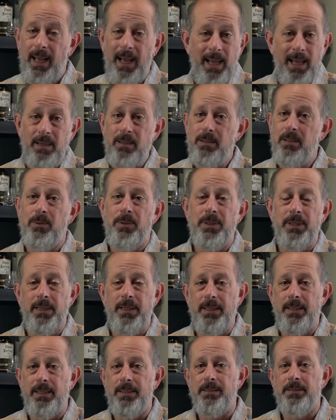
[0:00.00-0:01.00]
I don't know what
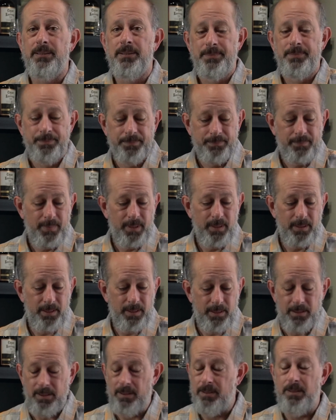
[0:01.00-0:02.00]
it is.
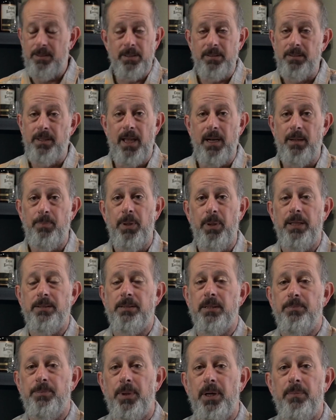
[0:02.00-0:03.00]
This is just not a
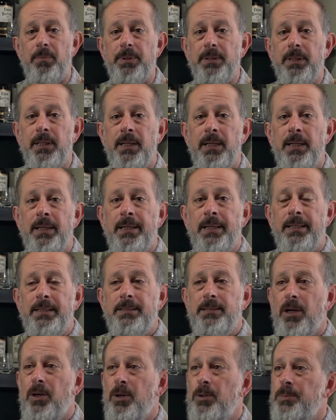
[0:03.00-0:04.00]
pleasant bourbon.
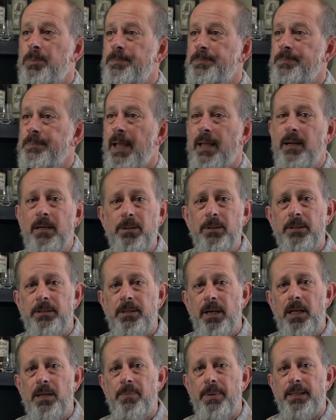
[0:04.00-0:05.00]
So I don't know what to
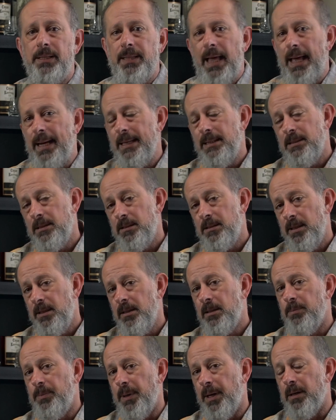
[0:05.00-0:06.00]
tell you about that. It is a
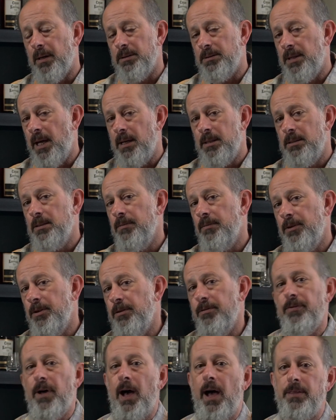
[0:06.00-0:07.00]
single barrel. It's not as if
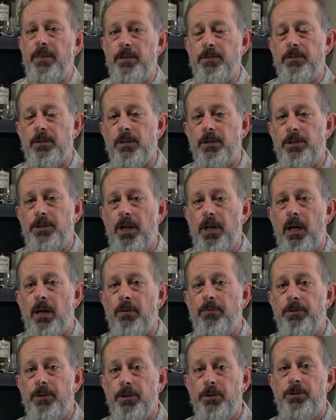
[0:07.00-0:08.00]
you'd find this on a
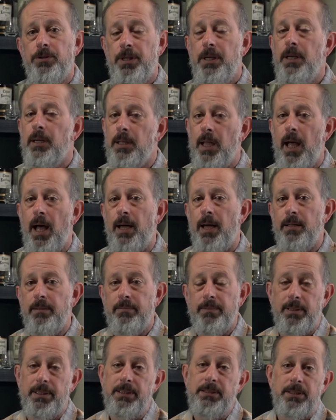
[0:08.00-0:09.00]
shelf. You'll see a lot,
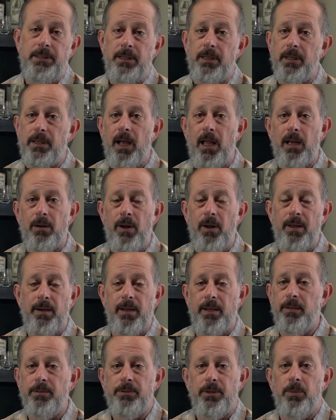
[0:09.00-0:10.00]
at least here in Colorado.
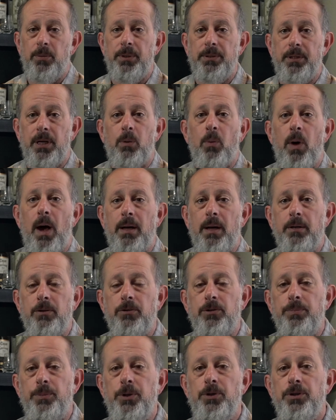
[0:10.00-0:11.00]
I don't know what their wider
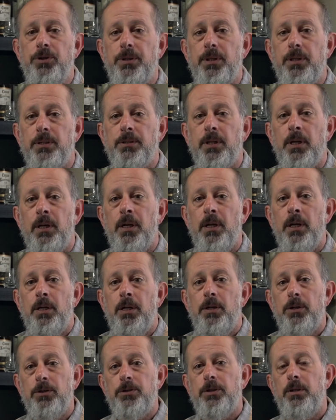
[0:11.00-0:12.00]
distribution is.
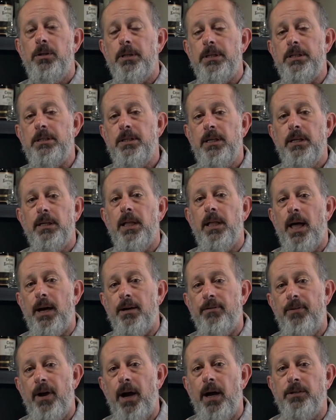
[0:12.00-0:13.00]
You'll certainly see a lot
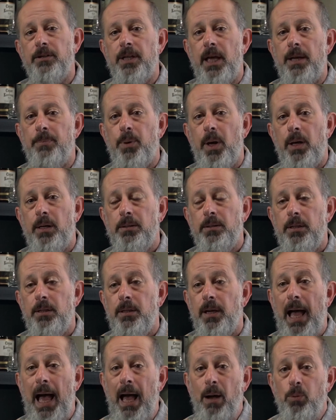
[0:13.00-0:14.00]
of Fireside product
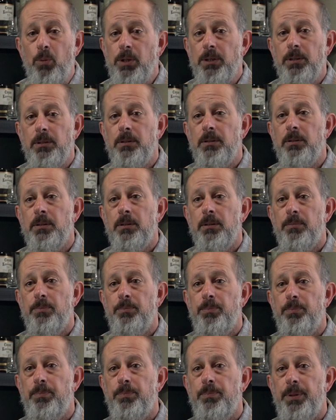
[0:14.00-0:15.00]
here. I wouldn't
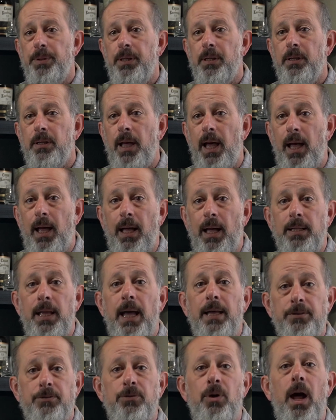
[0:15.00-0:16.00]
be, a, I,
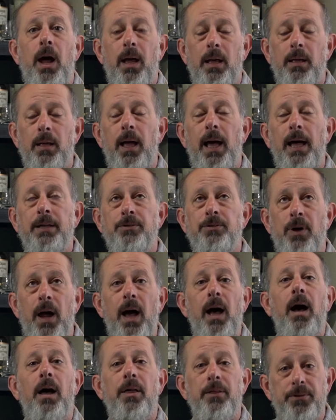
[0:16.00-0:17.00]
I, I'd try, I'd
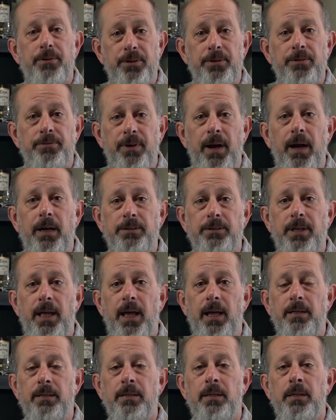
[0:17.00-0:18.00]
try other
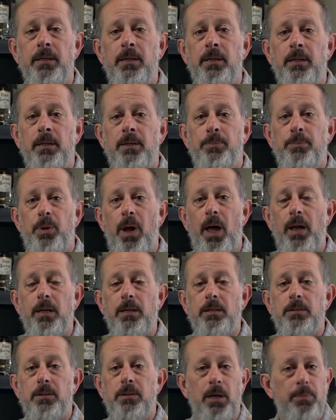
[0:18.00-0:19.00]
Fireside
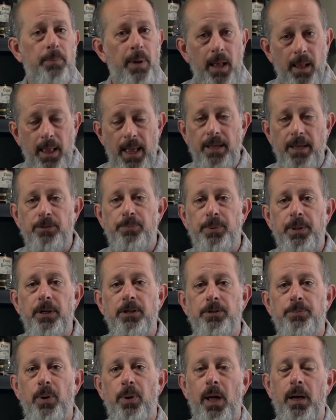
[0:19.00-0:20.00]
products or Mile High
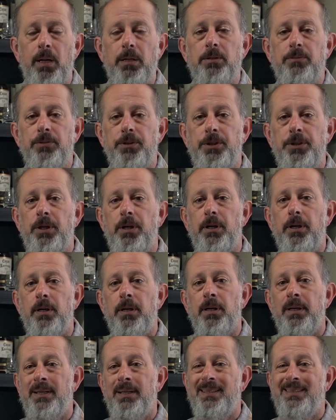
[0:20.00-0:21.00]
Spirits products for
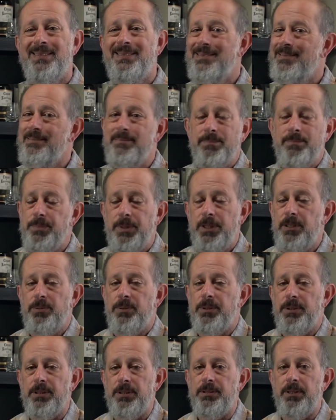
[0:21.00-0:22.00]
sure. This
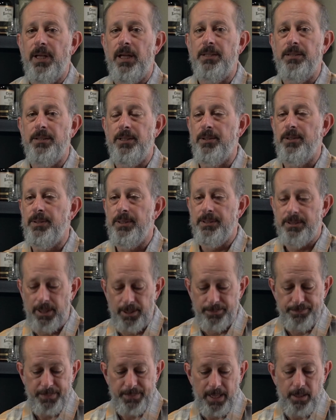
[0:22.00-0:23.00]
one just doesn't do it.
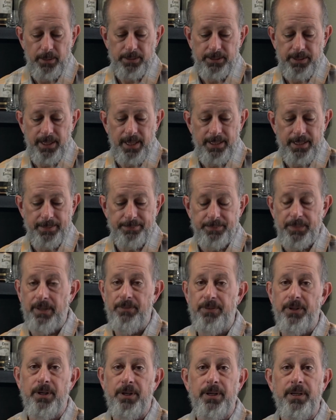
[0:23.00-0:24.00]
So I don't know what to tell you.
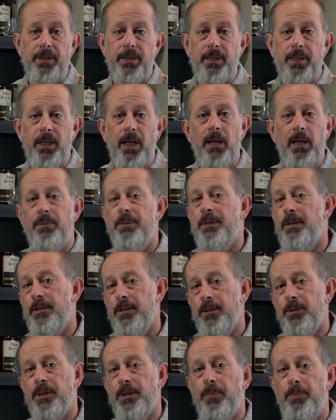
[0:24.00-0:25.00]
If you're in a club and they're
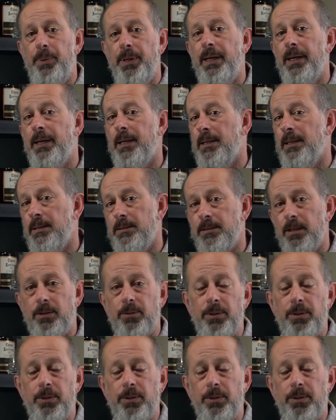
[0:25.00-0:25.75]
doing a pick and it's a